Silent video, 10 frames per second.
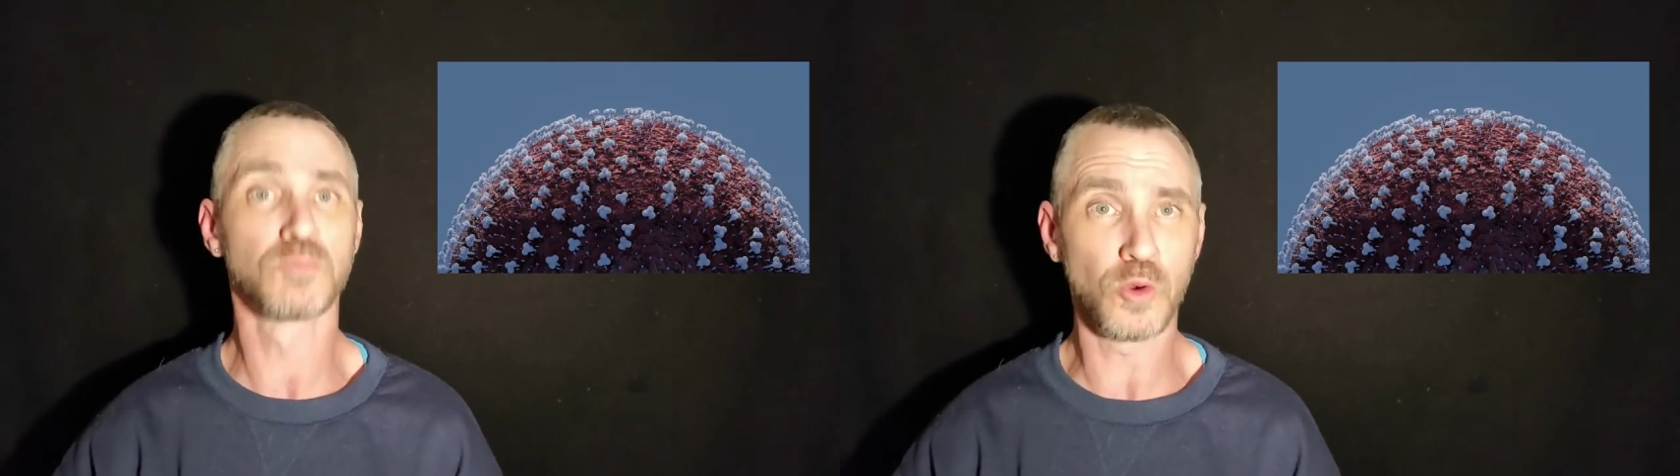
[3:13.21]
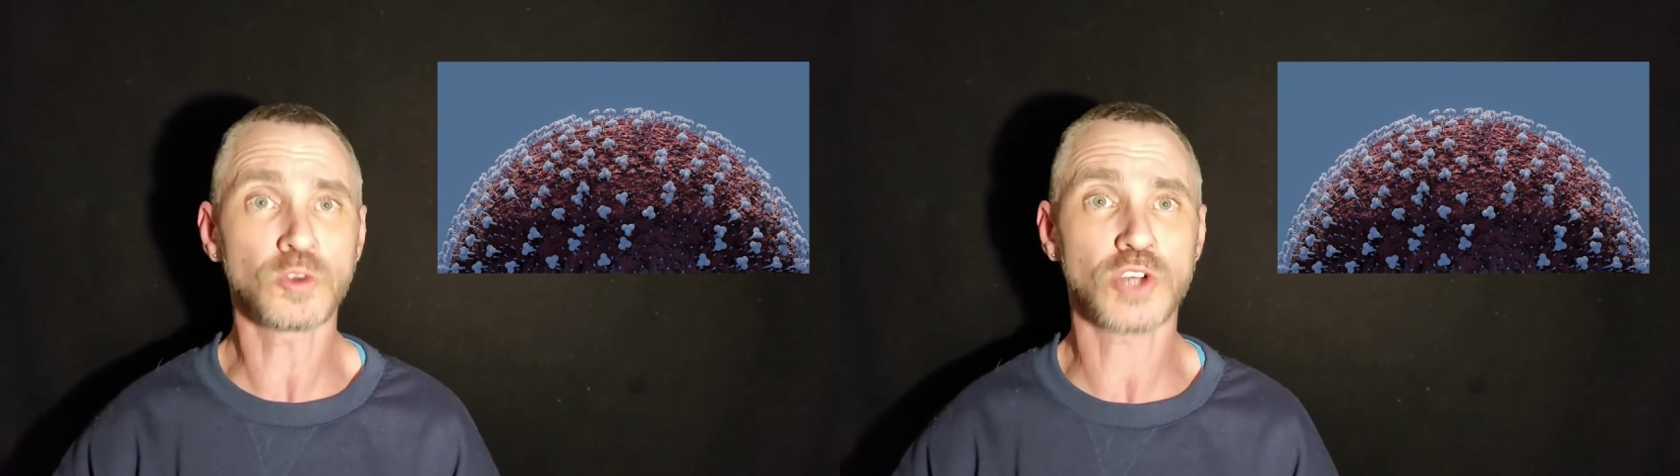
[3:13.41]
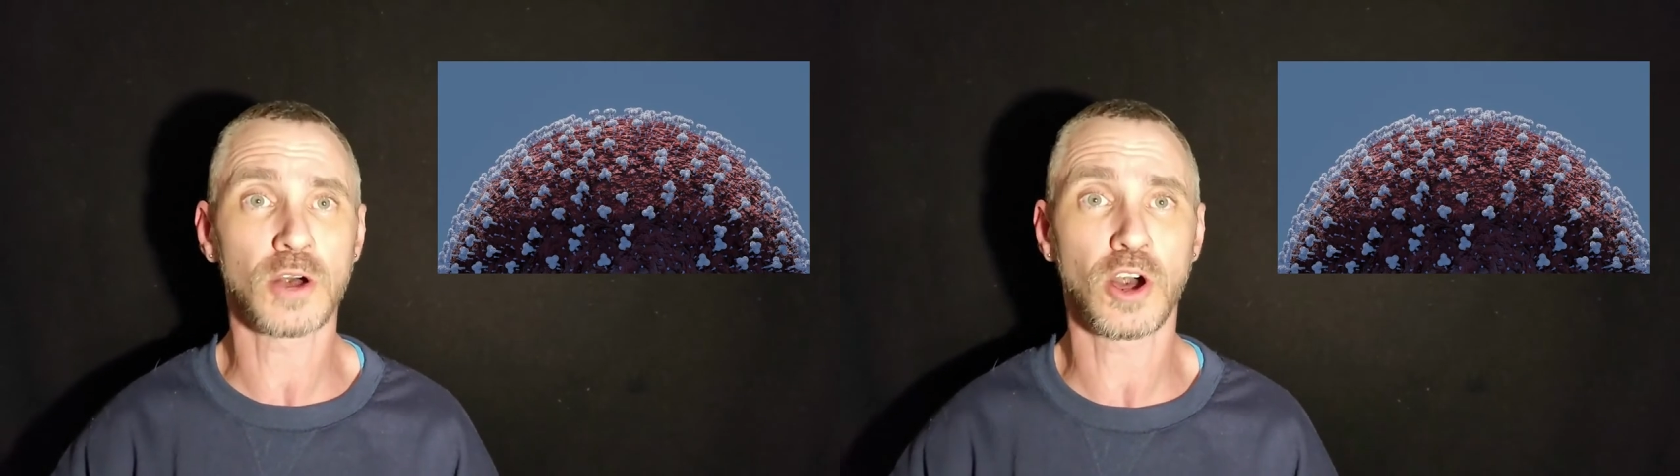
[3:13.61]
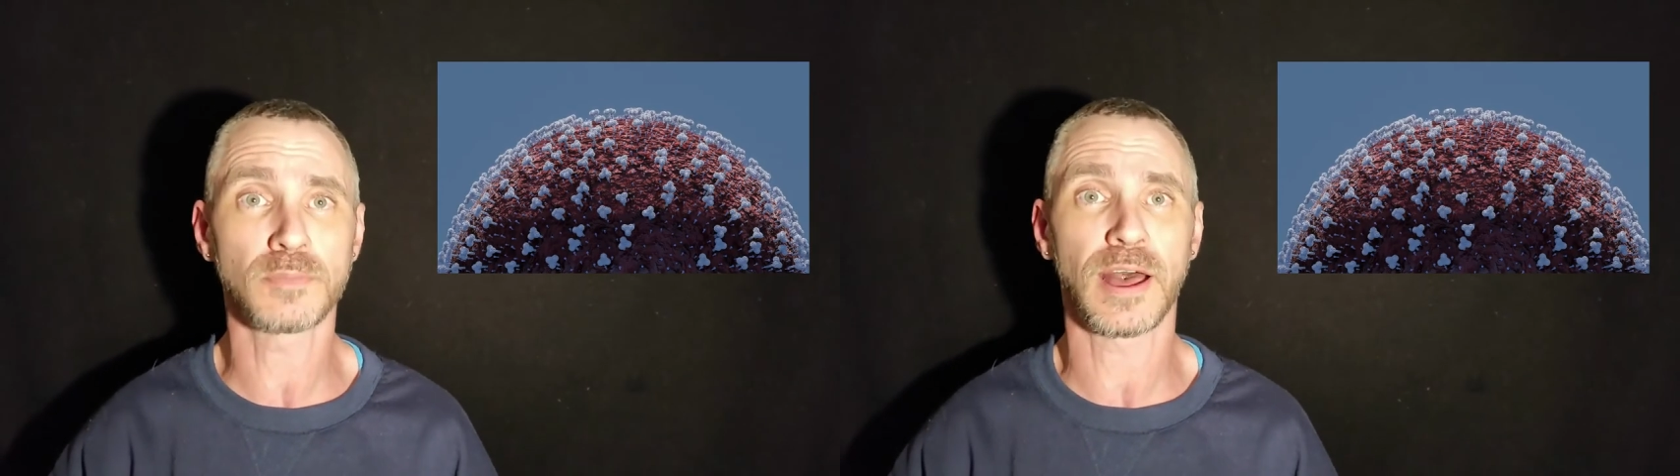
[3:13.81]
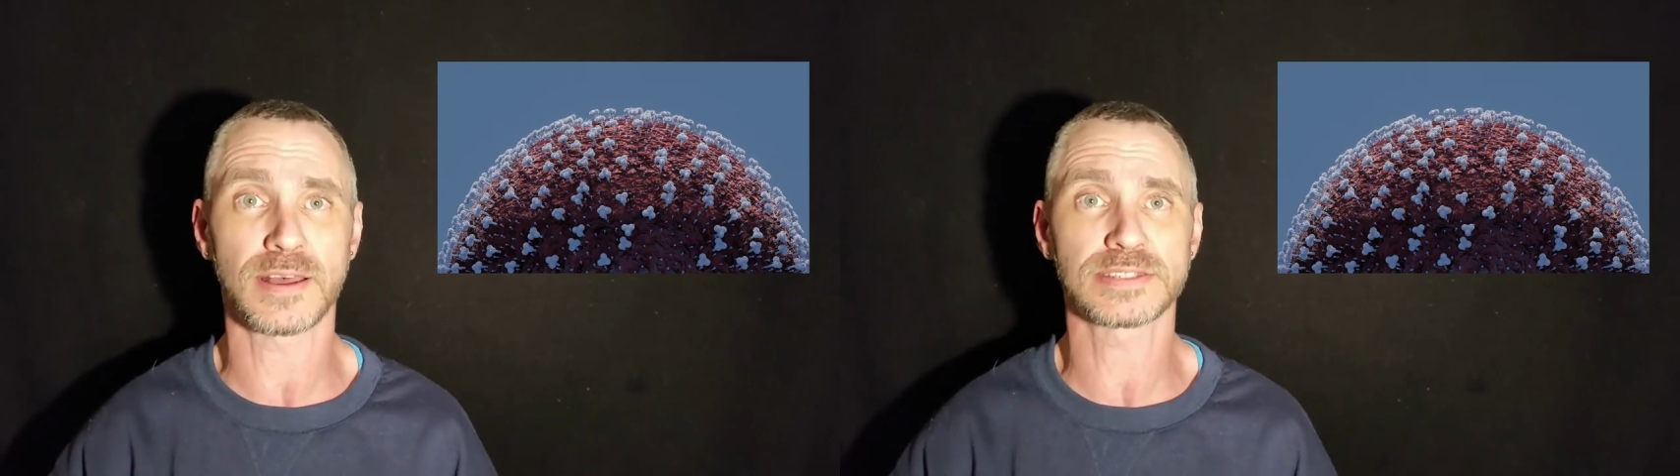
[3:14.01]
brought
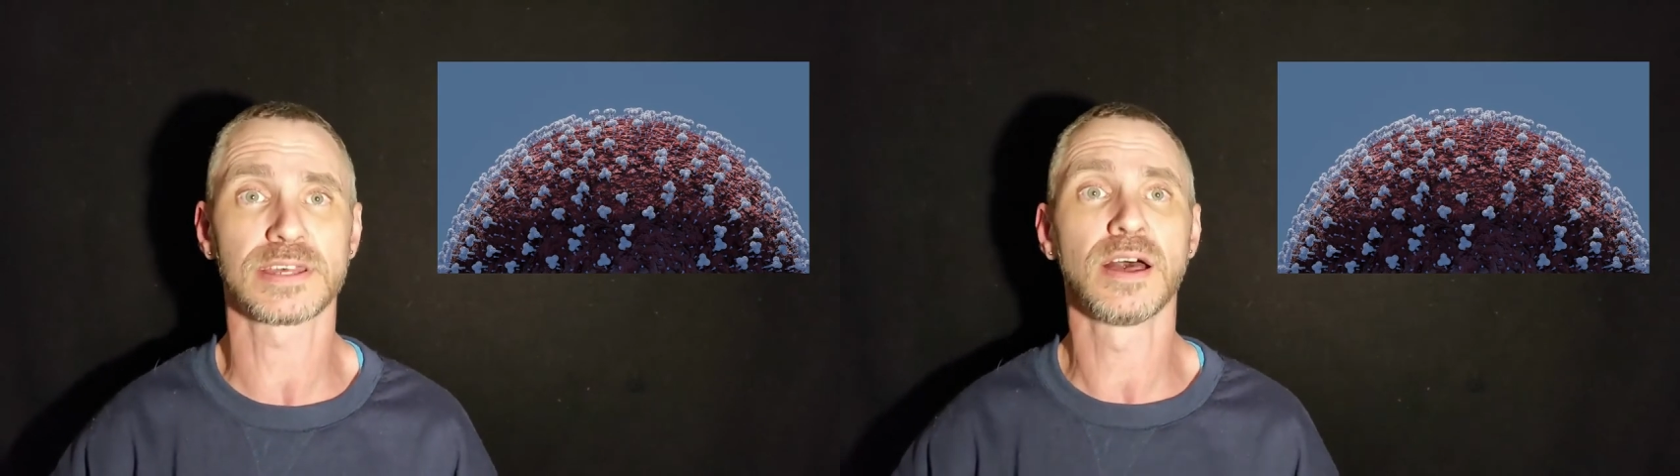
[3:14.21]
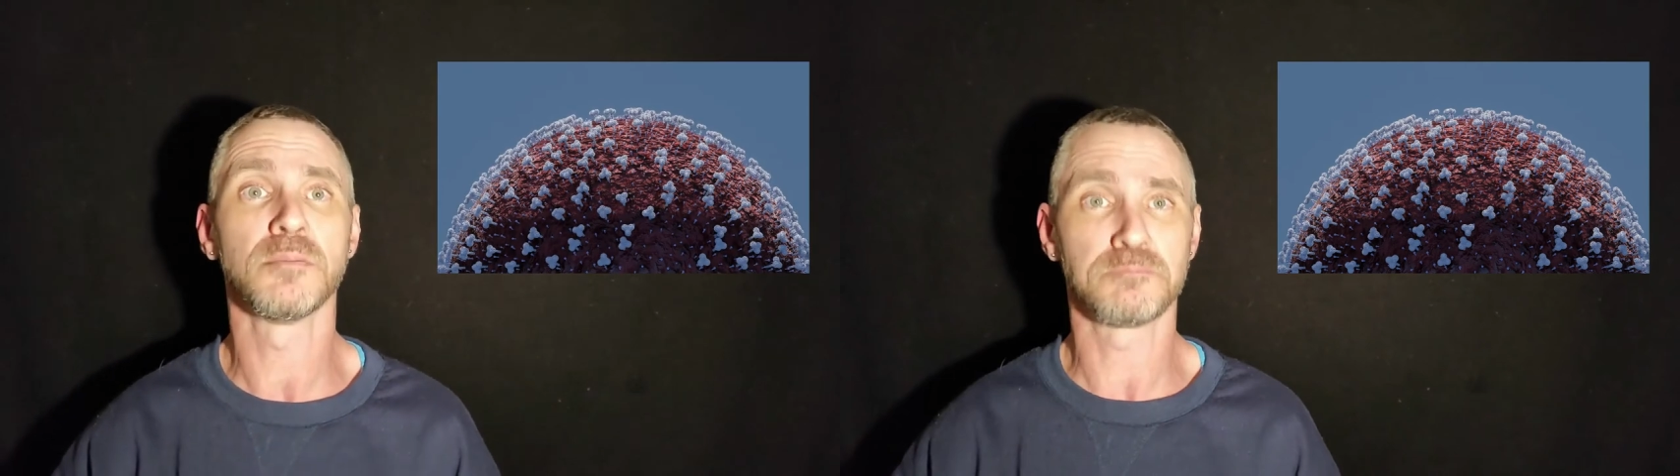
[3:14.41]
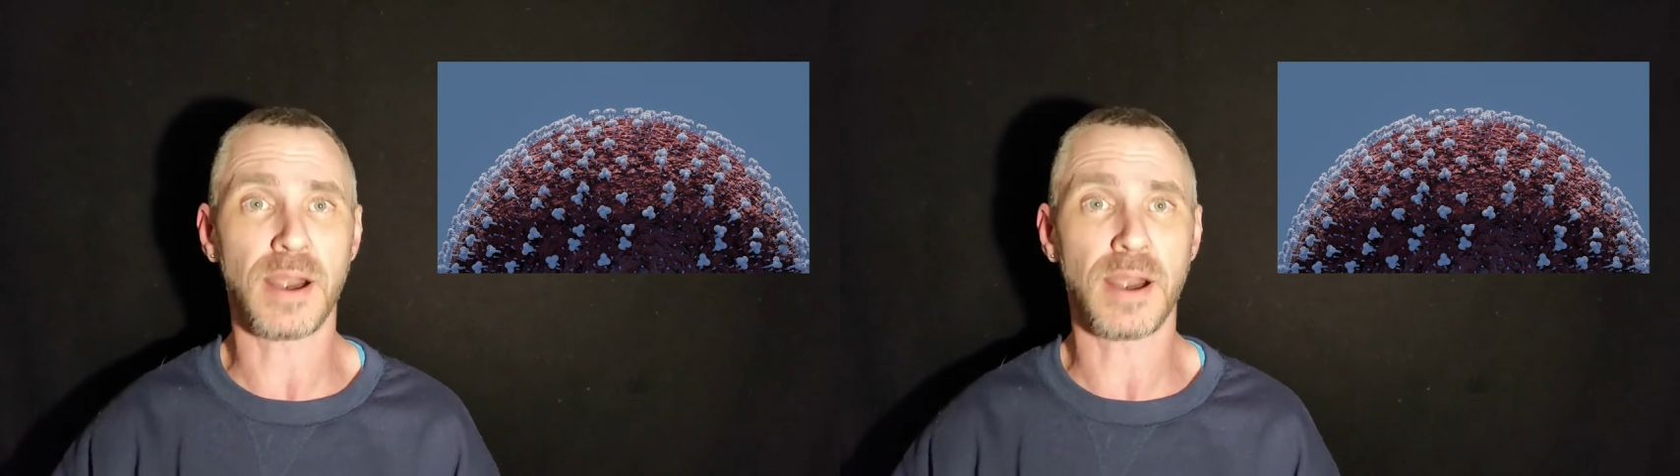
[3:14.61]
on us